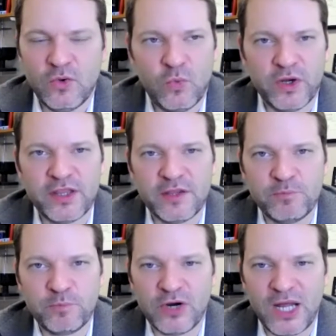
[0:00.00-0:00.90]
One of the
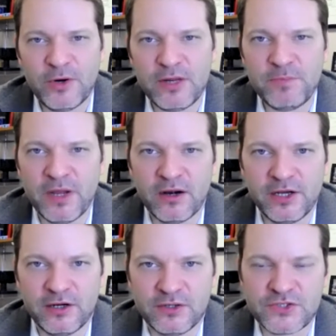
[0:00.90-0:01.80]
primary
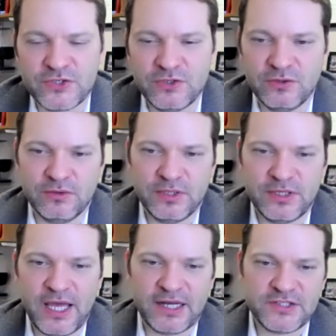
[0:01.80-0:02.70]
barriers to
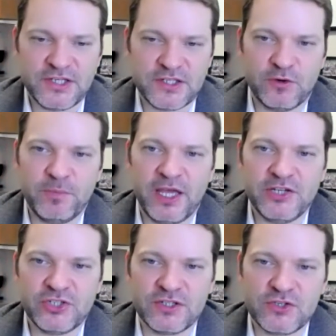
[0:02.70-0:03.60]
access for
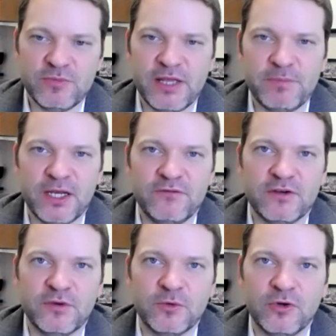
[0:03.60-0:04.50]
patients who may
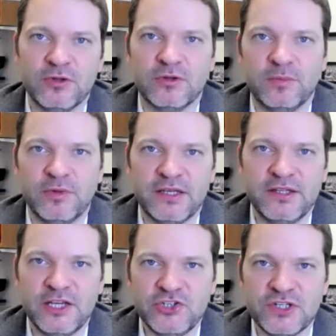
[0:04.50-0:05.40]
benefit from cochlear
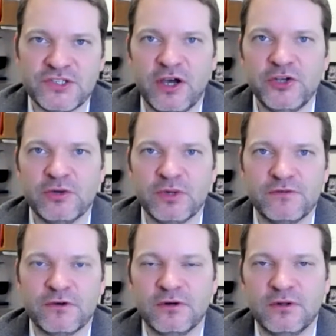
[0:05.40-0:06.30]
implantation is under
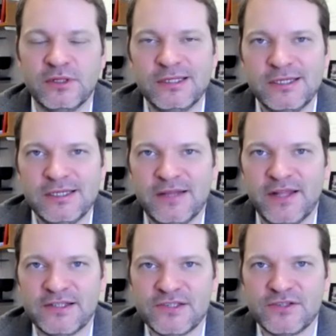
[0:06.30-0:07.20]
referral. And
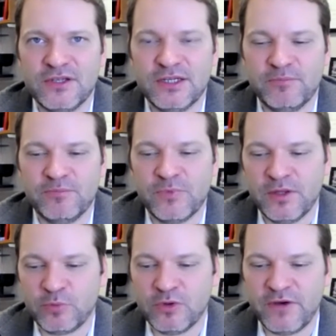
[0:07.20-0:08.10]
that's um,
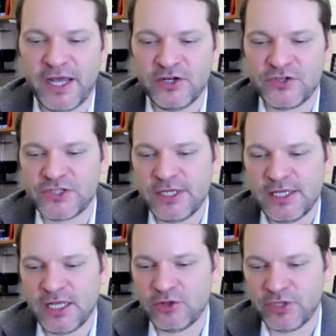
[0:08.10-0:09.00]
providers,
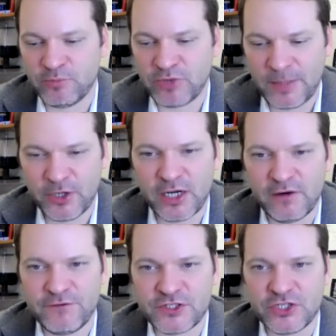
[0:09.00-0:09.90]
including primary
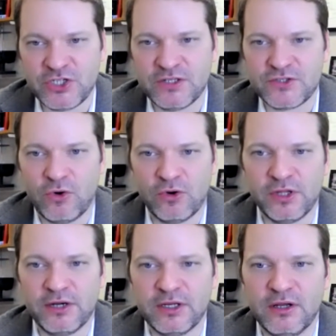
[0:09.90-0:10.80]
care physicians,
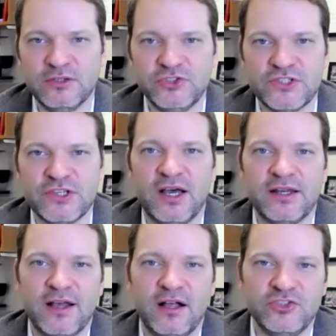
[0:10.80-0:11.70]
otolaryngologists, and
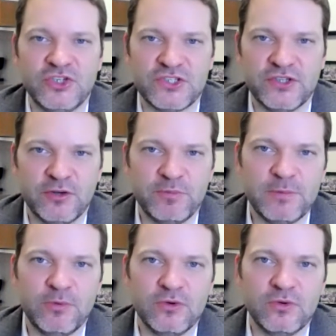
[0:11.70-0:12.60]
audiologists, and other
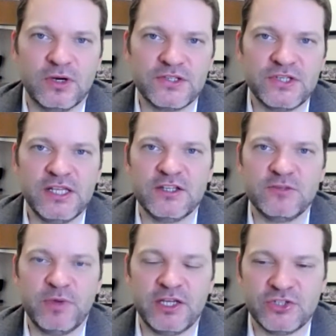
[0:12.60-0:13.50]
people who are seeing these
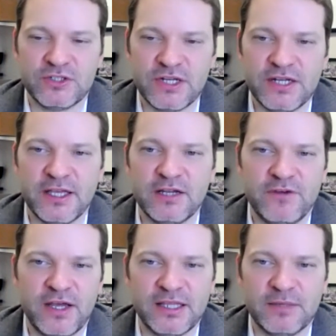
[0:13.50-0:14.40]
patients and
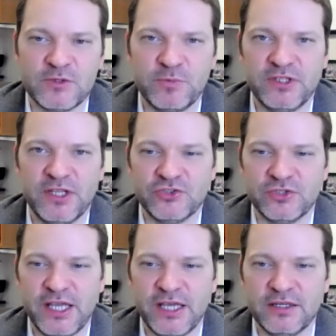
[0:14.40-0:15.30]
identifying them as
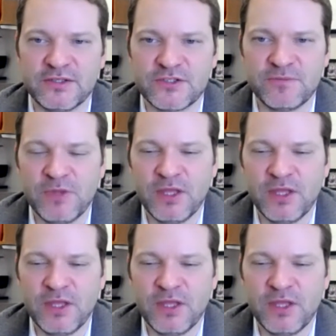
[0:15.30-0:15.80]
potential candidates